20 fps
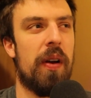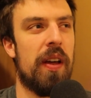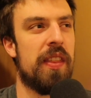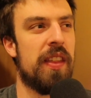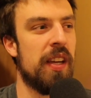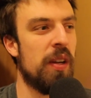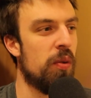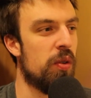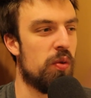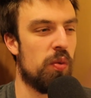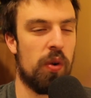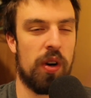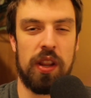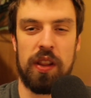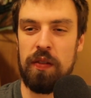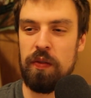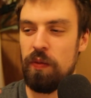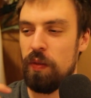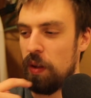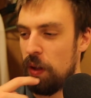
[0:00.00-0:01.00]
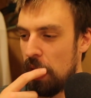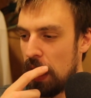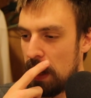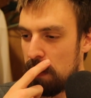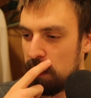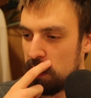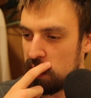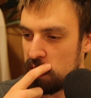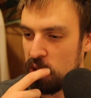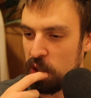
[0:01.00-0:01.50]
I think it was one of the
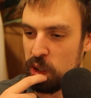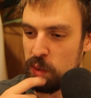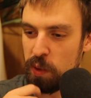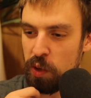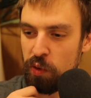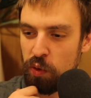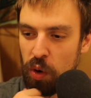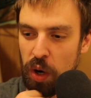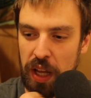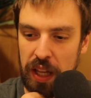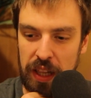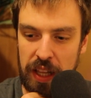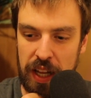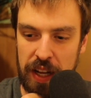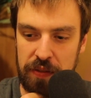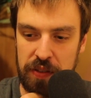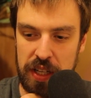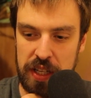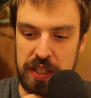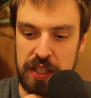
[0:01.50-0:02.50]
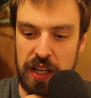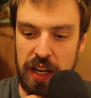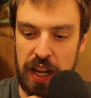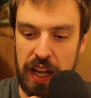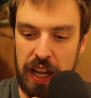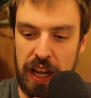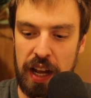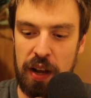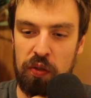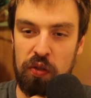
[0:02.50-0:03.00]
episodes before I left, I said,
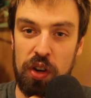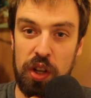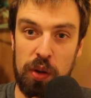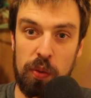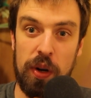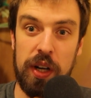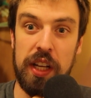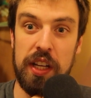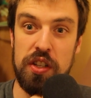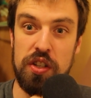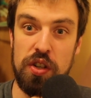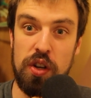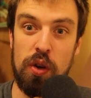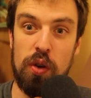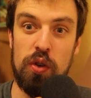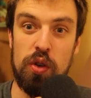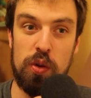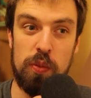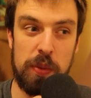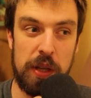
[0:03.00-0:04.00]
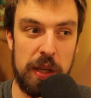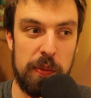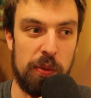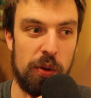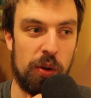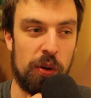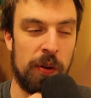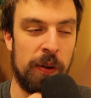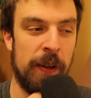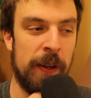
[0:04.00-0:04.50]
hey, I really want to get to know new
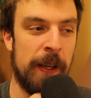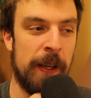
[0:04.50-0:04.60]
people.